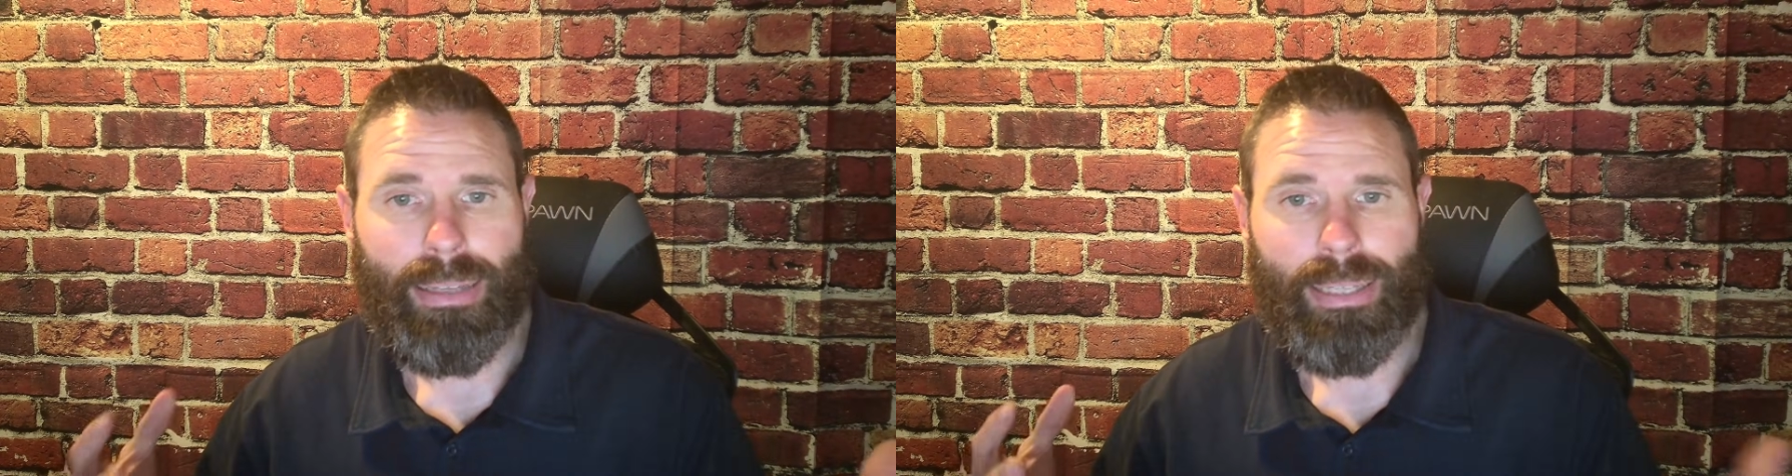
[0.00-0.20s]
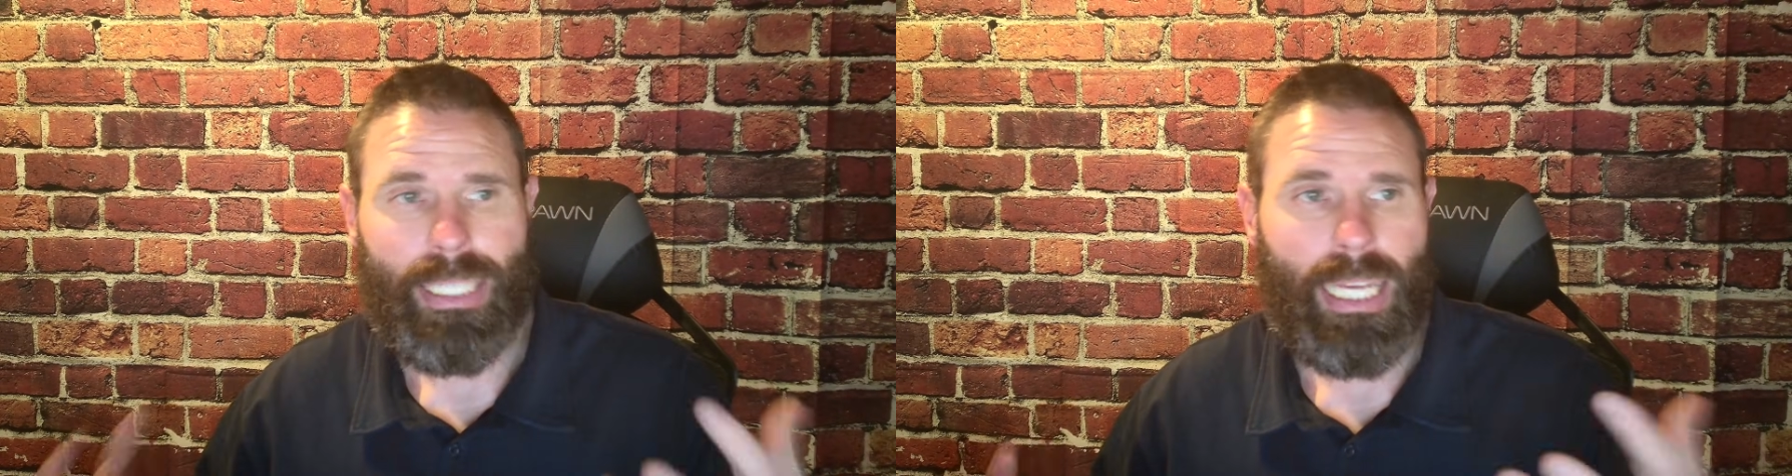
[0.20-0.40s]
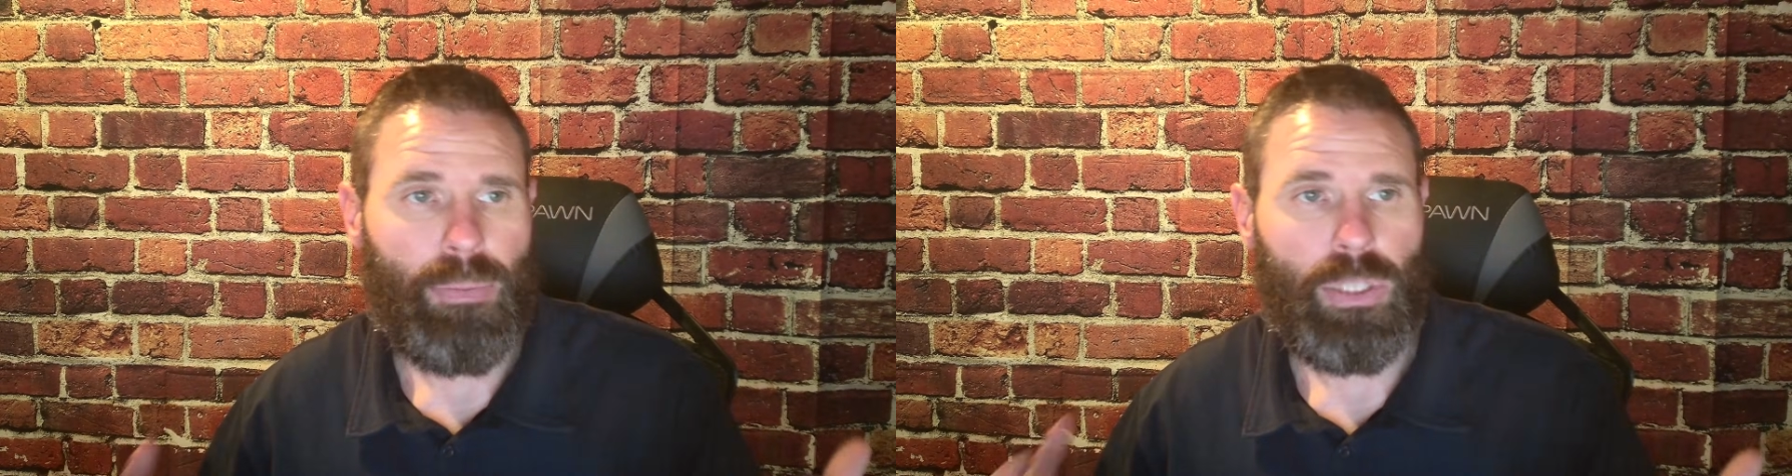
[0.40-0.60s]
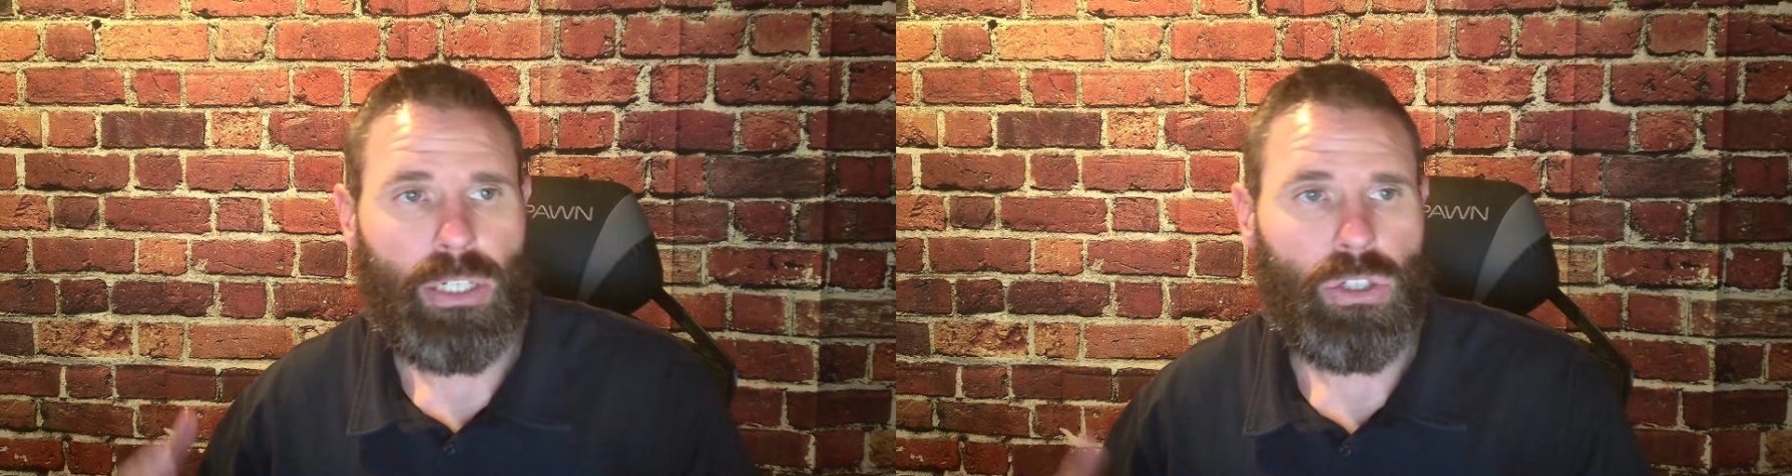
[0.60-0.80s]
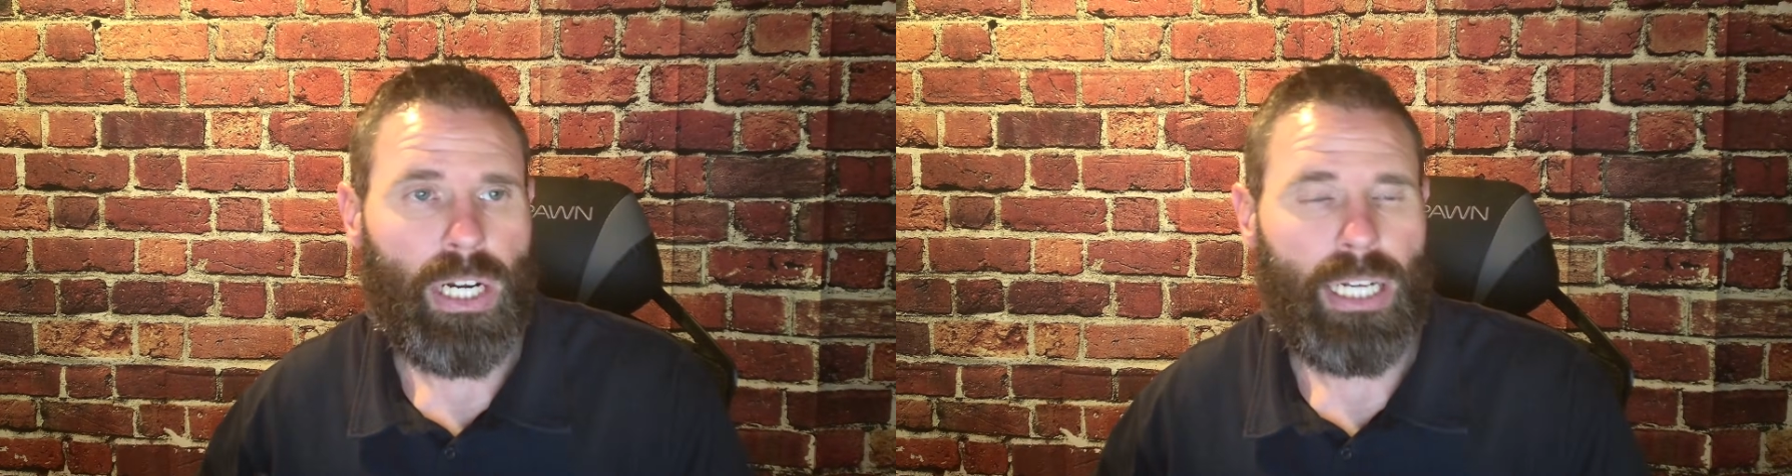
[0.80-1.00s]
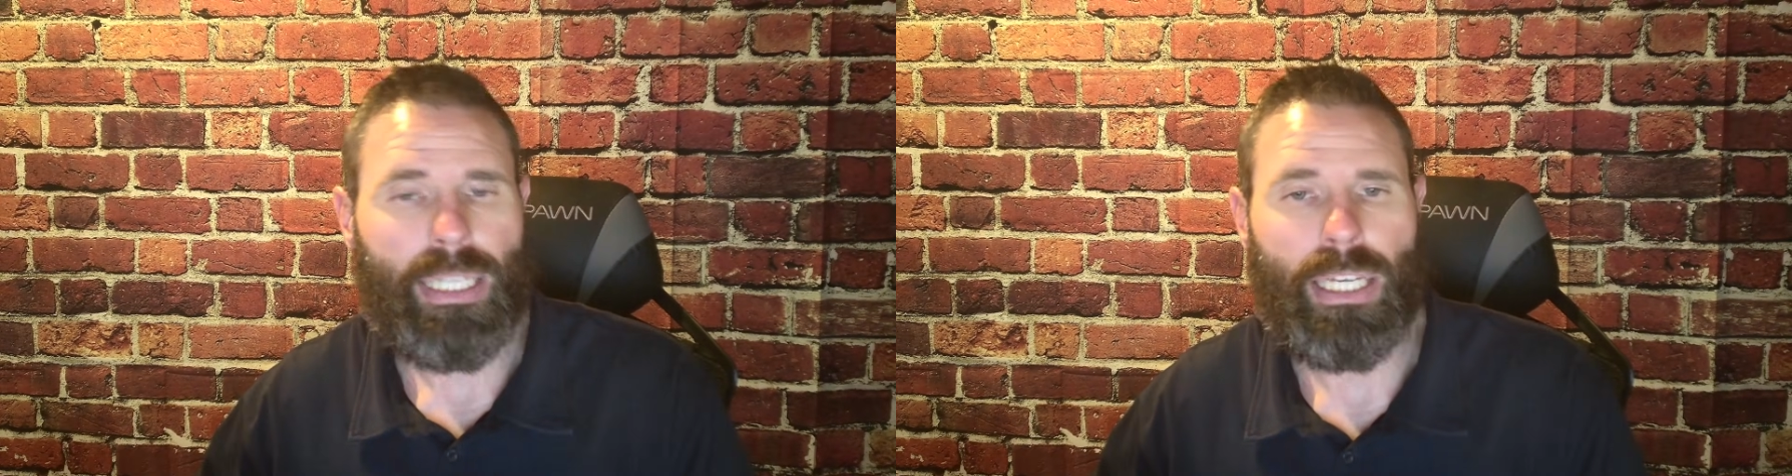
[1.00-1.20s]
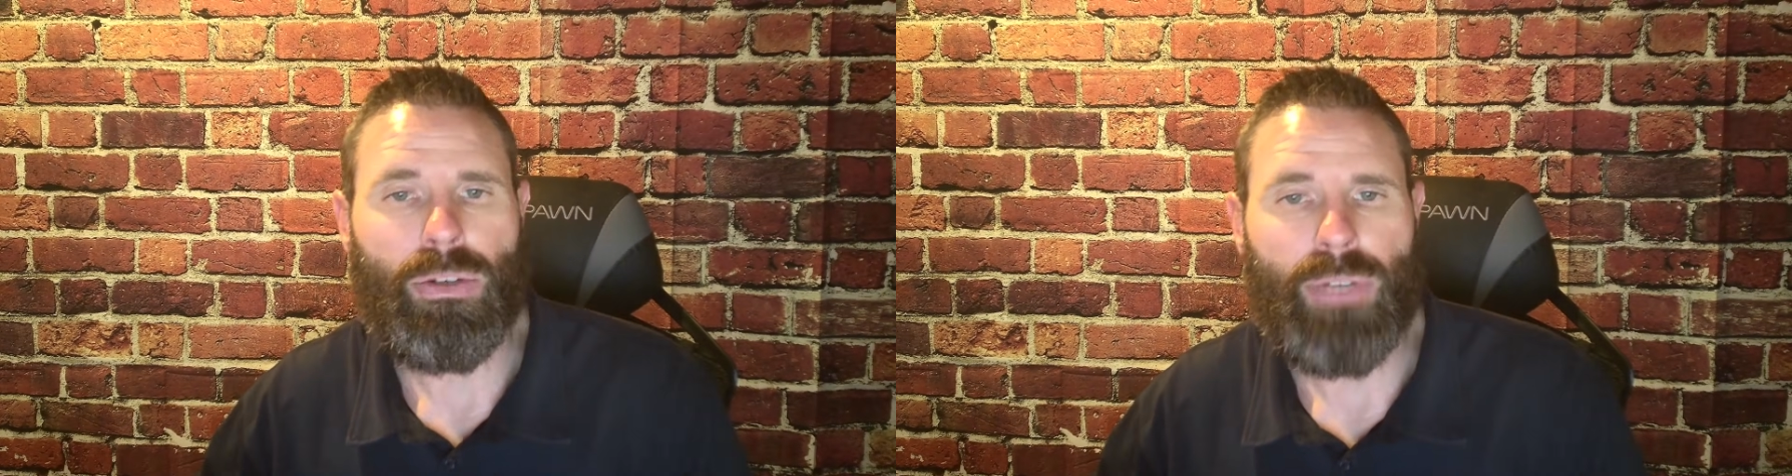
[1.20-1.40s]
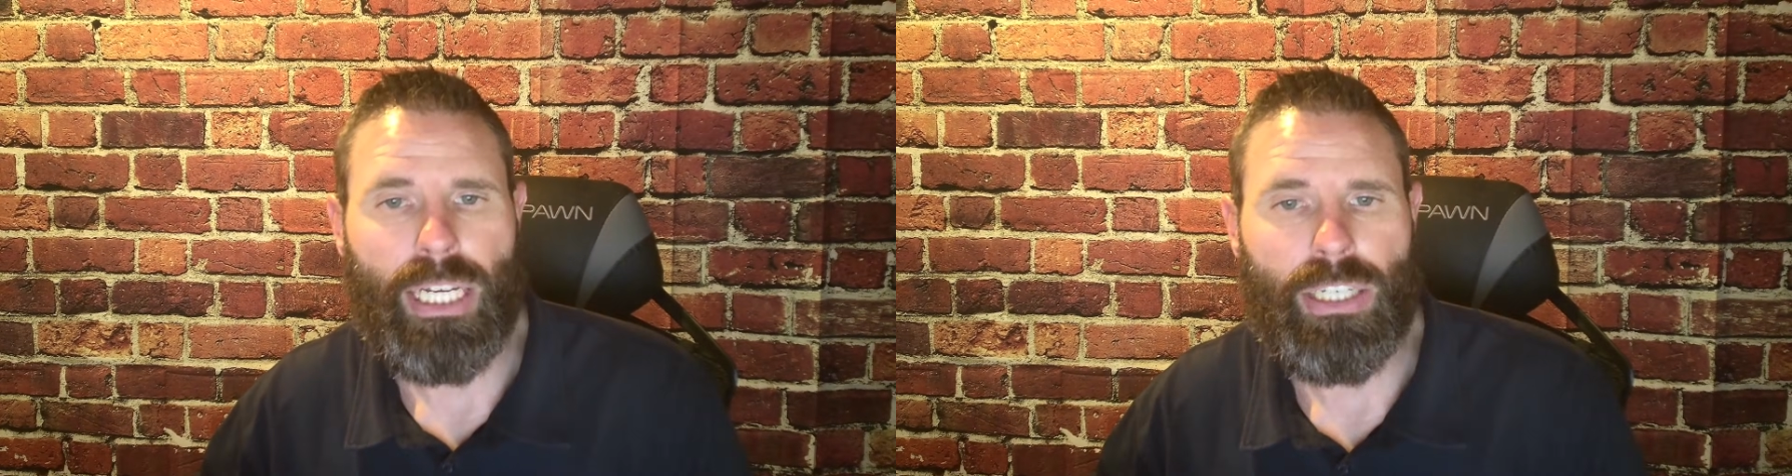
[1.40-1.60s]
the tips and tricks that
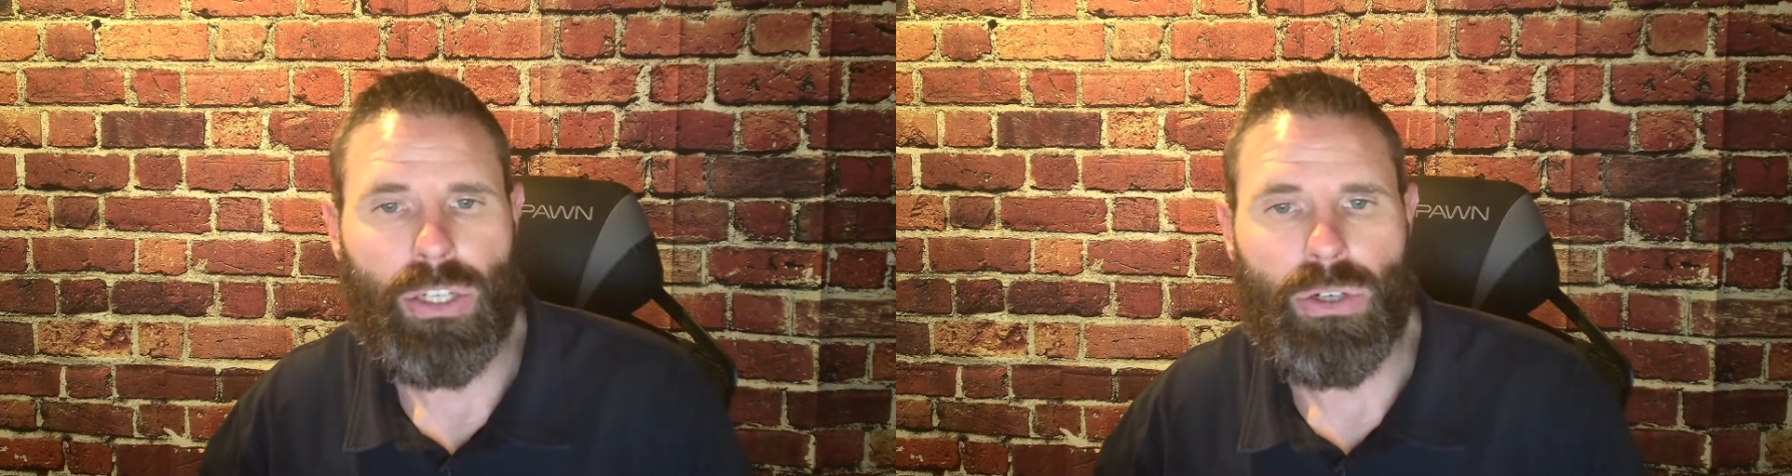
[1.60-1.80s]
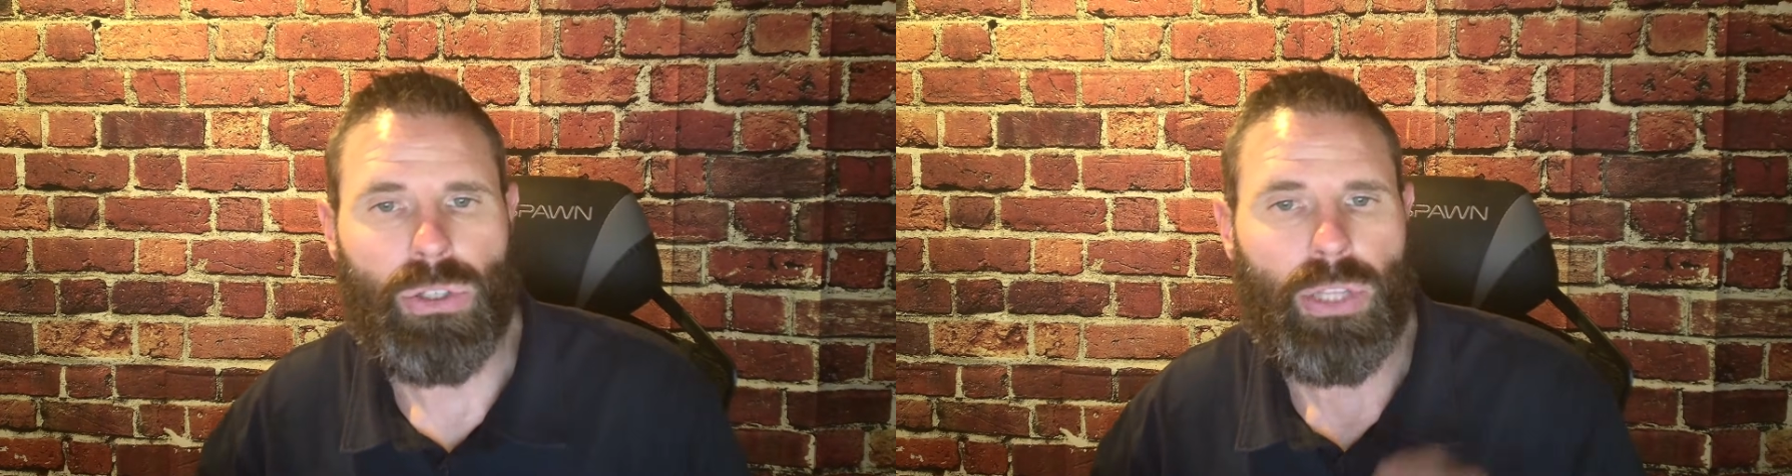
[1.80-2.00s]
you need to so